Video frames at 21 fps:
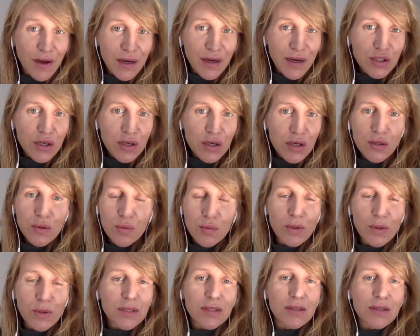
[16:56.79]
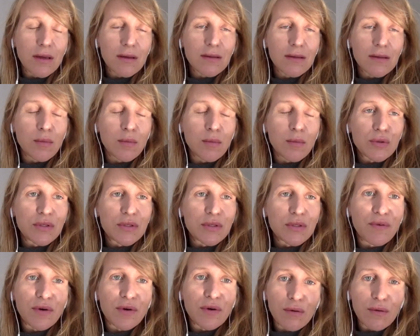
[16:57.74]
ventures wasn't the most
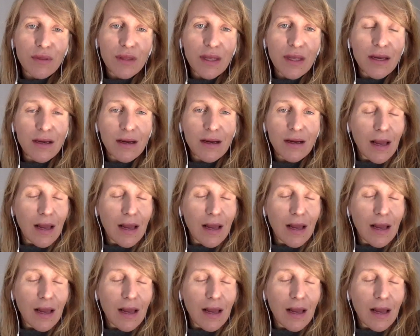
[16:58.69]
difficult thing.